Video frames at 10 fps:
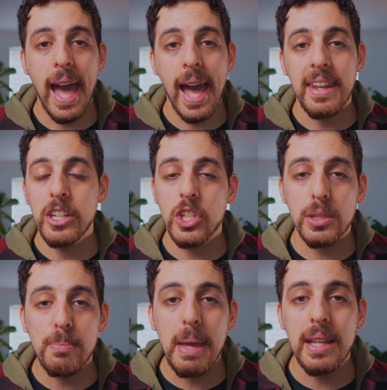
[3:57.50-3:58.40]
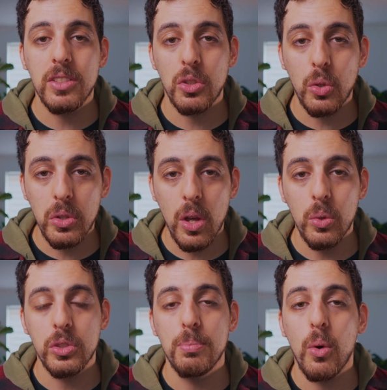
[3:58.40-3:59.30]
And it just makes your
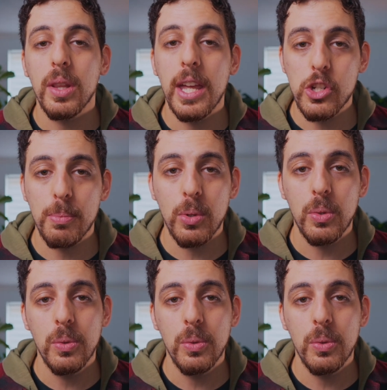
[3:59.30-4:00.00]
notes more legible,